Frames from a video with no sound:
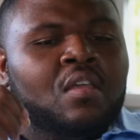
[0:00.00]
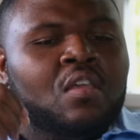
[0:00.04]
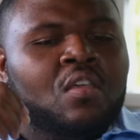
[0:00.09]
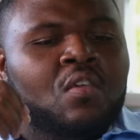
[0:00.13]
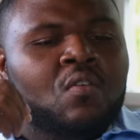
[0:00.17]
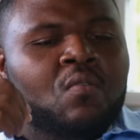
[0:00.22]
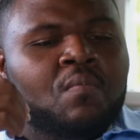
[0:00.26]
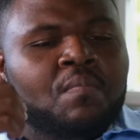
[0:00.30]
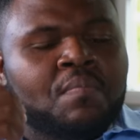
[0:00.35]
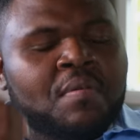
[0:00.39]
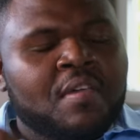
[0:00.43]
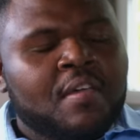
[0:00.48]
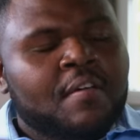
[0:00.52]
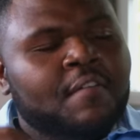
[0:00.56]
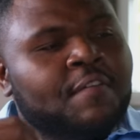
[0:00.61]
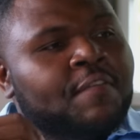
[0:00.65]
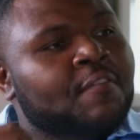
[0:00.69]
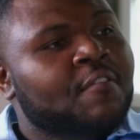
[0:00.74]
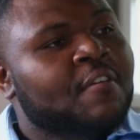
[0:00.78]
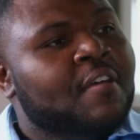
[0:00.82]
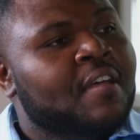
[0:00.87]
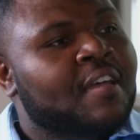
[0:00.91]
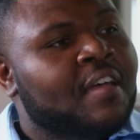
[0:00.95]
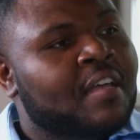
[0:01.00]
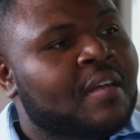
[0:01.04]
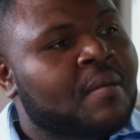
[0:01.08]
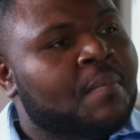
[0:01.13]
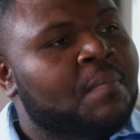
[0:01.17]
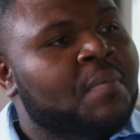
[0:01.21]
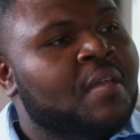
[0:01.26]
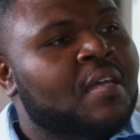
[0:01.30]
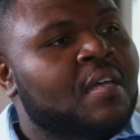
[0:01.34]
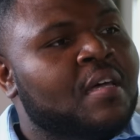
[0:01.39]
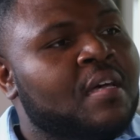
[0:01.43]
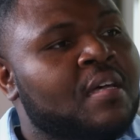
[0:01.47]
you be a friend
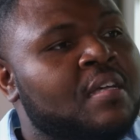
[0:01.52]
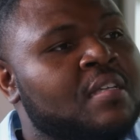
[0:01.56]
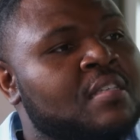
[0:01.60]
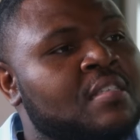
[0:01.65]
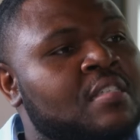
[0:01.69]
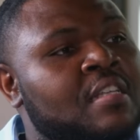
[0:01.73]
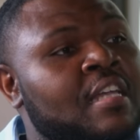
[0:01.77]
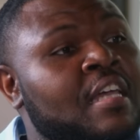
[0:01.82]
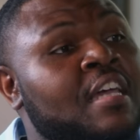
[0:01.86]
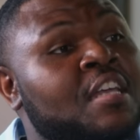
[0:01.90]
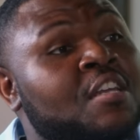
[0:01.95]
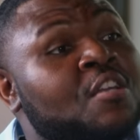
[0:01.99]
because the